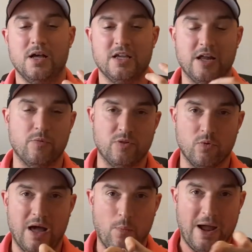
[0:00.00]
You know, with
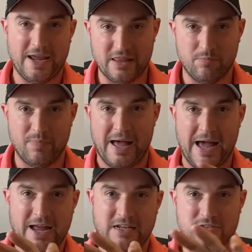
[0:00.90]
all that weight at the
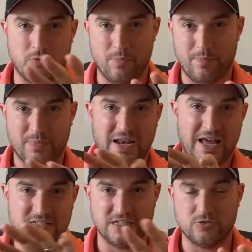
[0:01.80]
back, that sort of
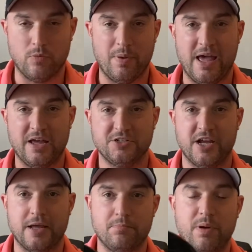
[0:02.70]
classic sort of pear
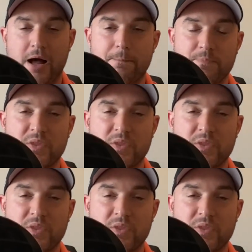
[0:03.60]
shape. But